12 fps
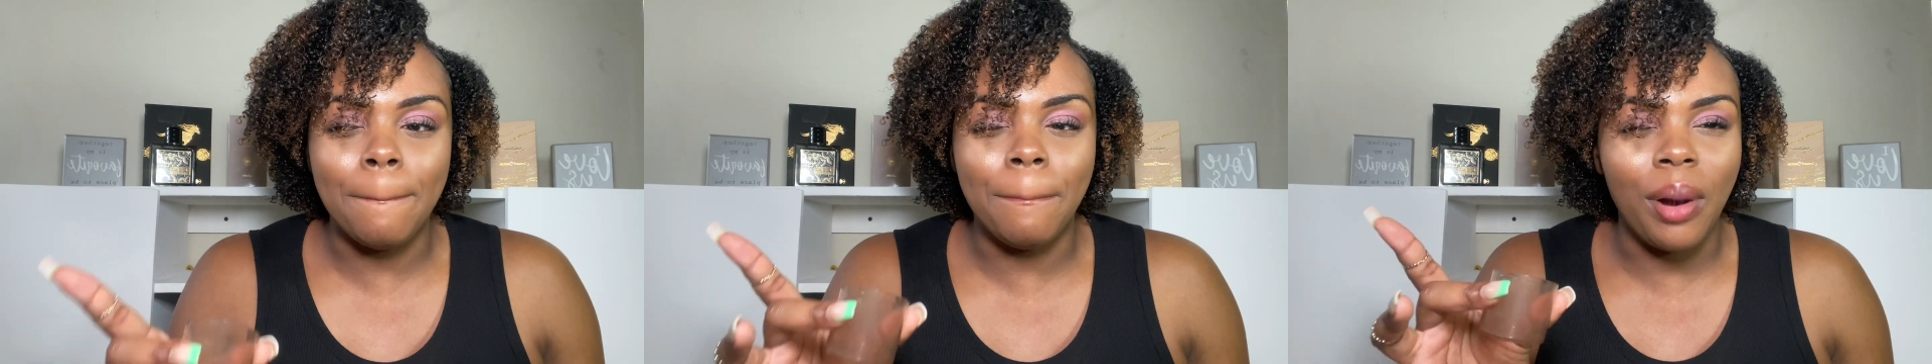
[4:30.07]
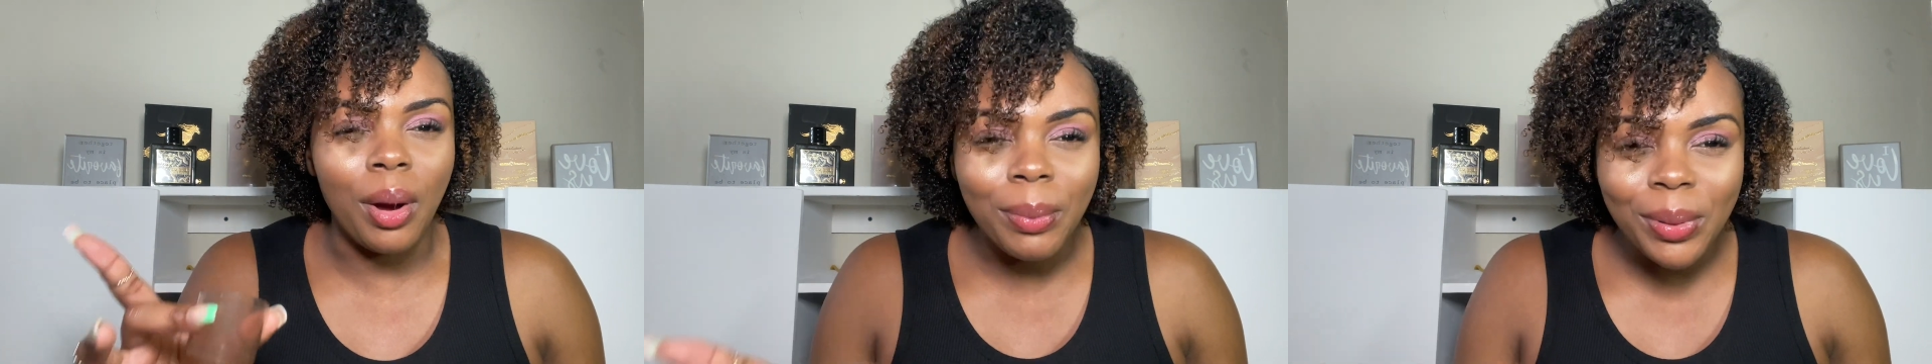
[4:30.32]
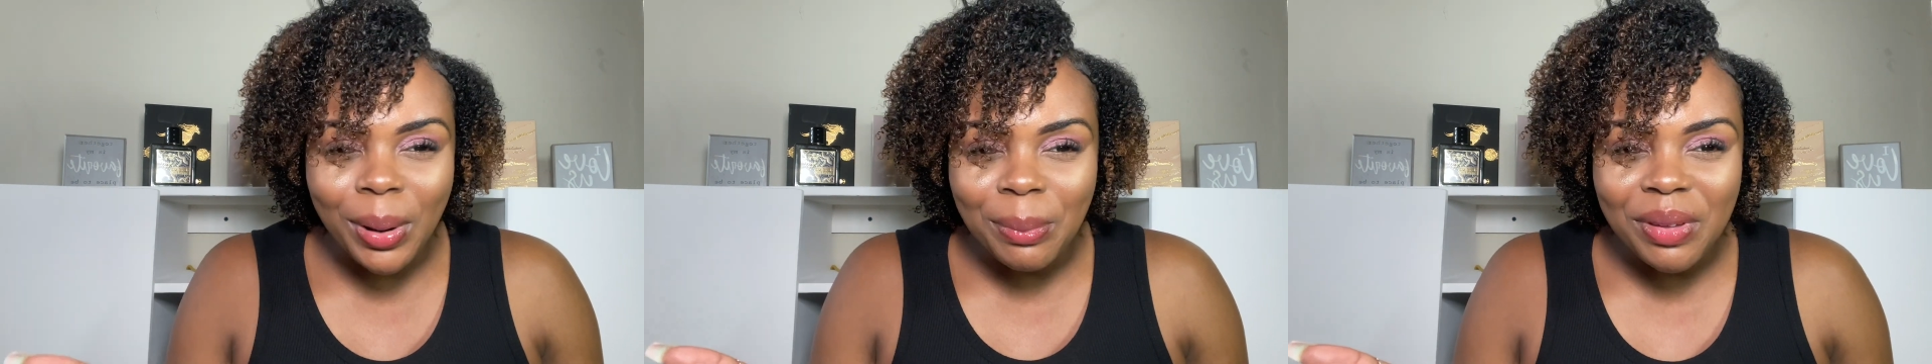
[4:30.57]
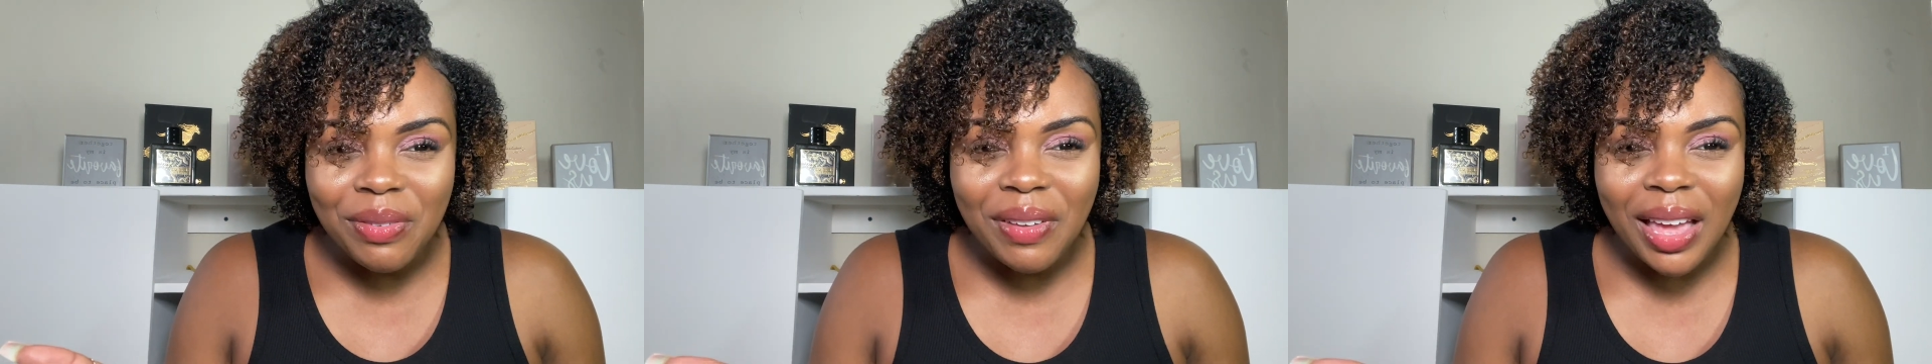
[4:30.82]
bubblegum
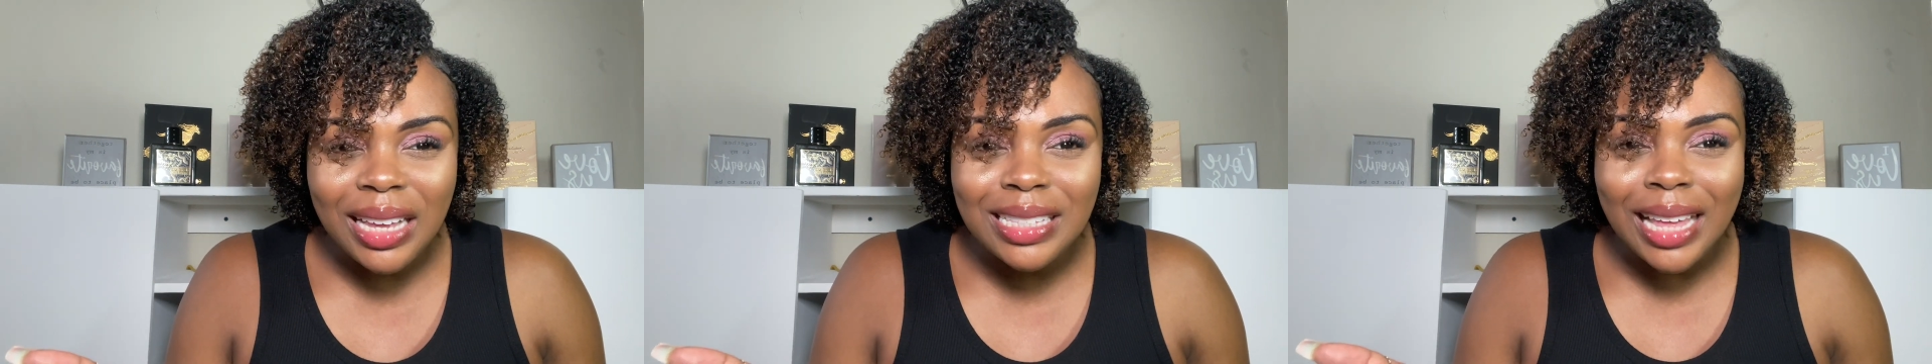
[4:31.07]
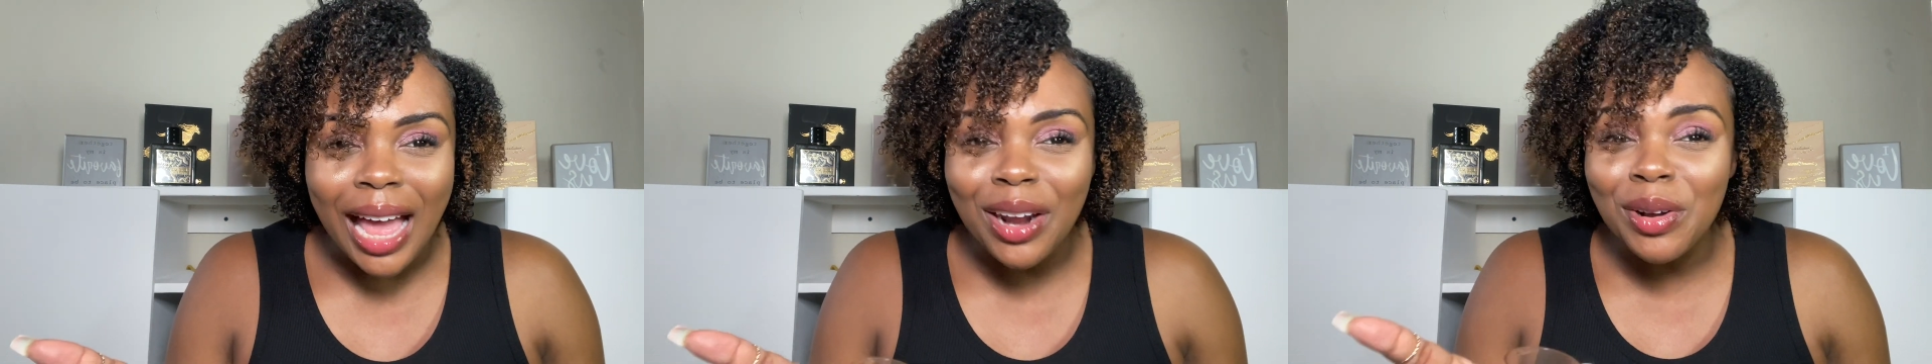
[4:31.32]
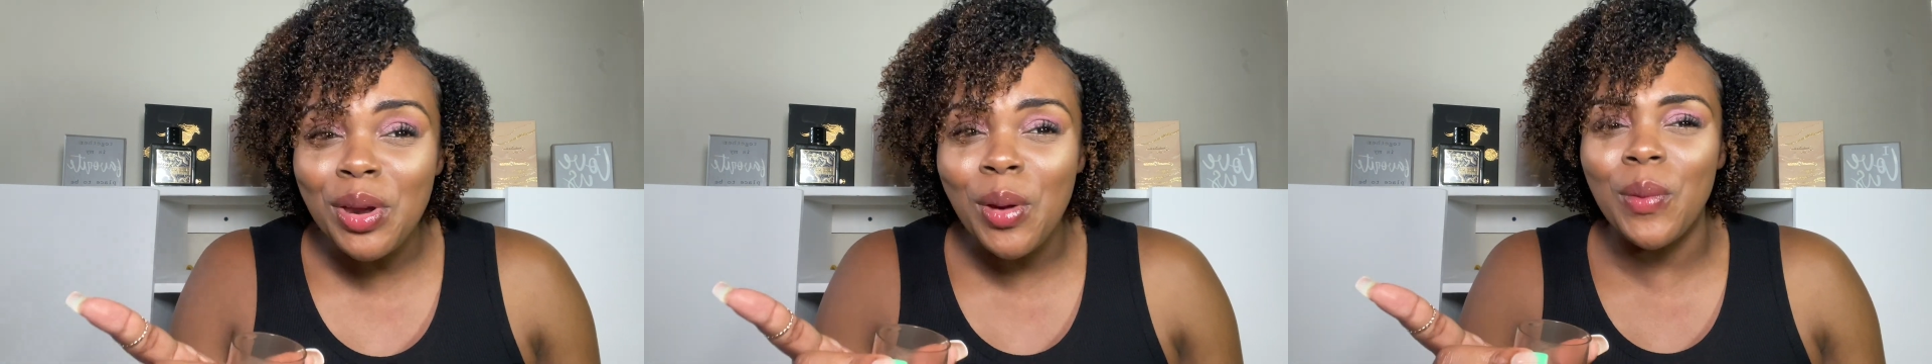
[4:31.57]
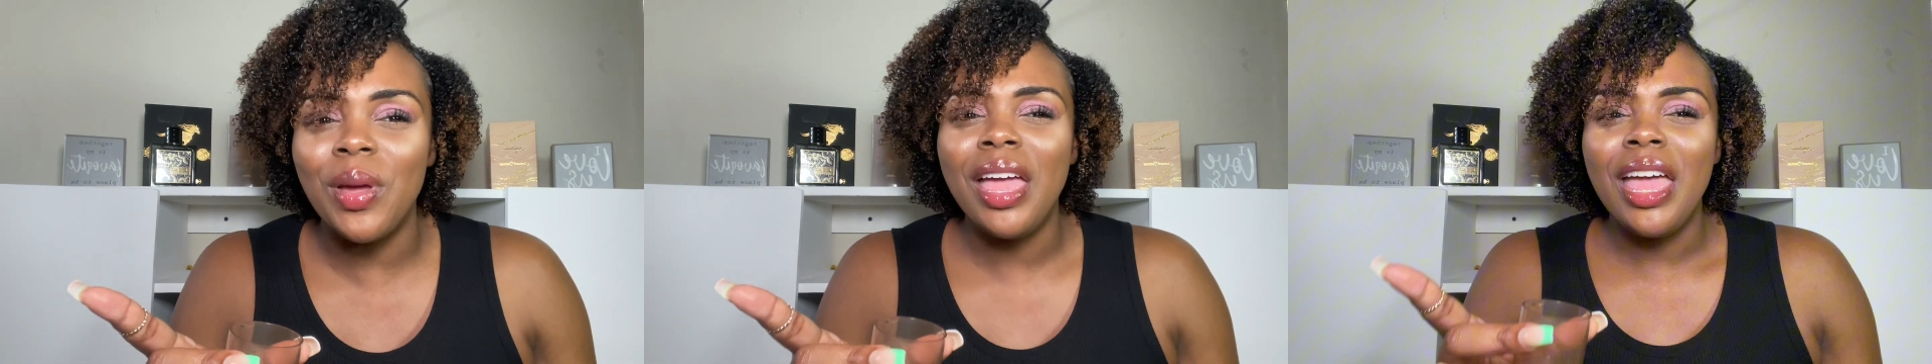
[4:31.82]
effect. I don't know.